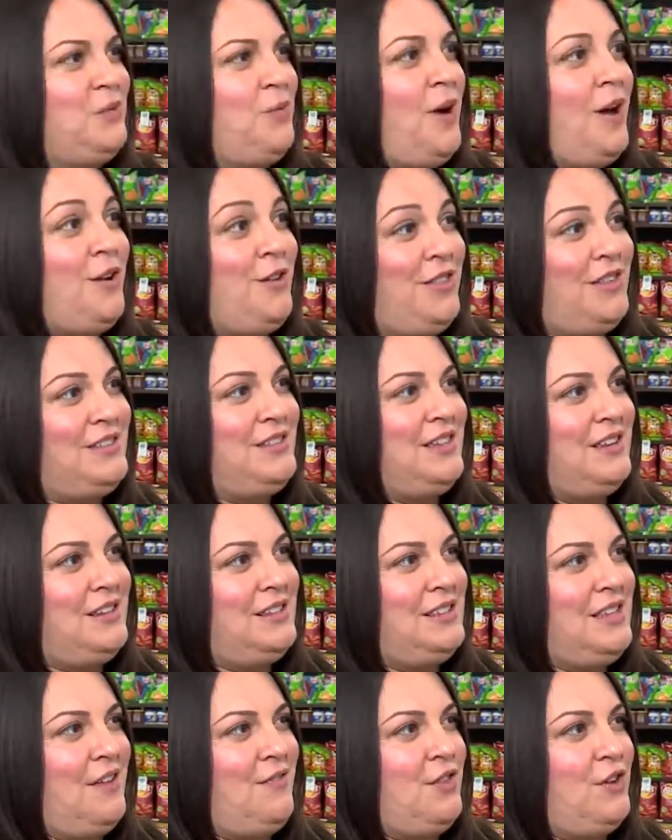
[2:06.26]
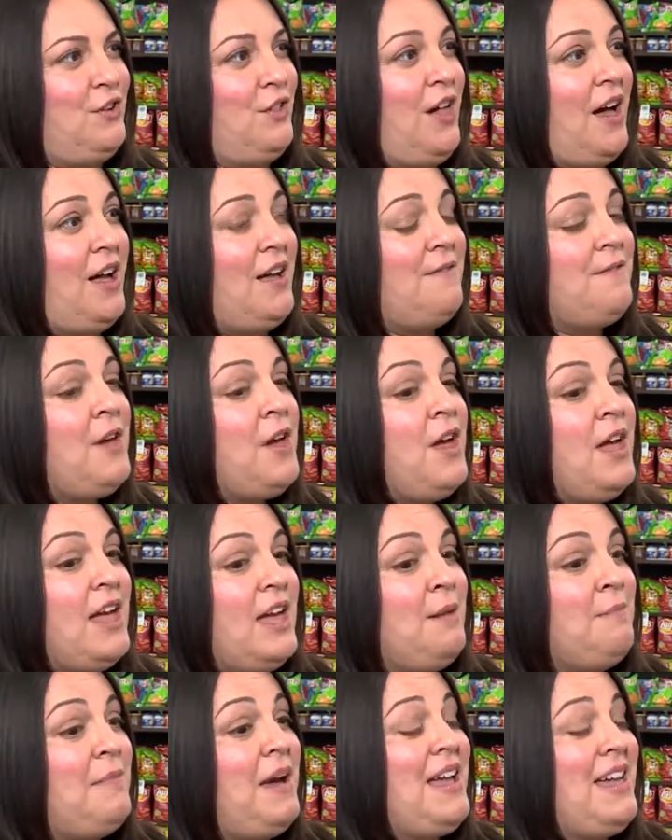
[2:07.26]
of water that's going to save their life.
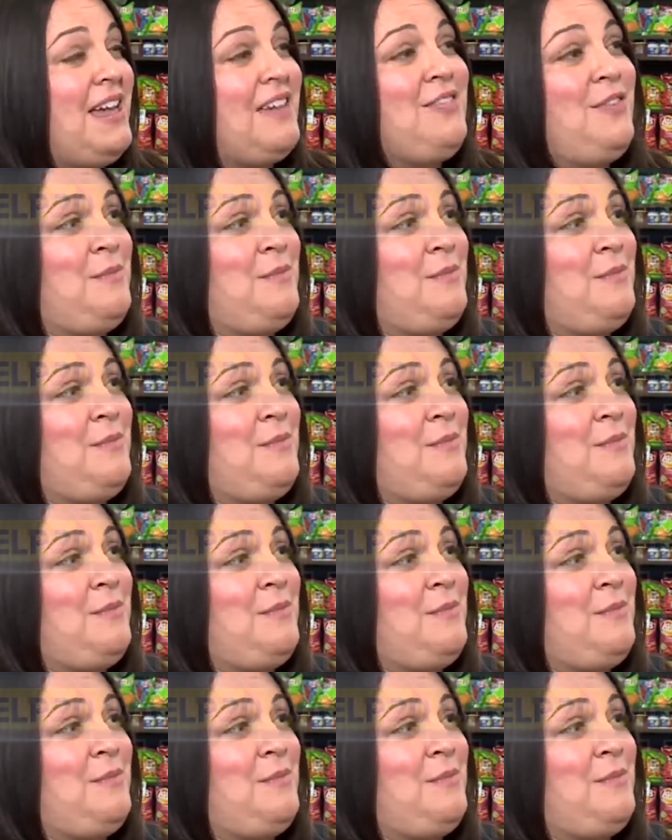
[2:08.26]
It might get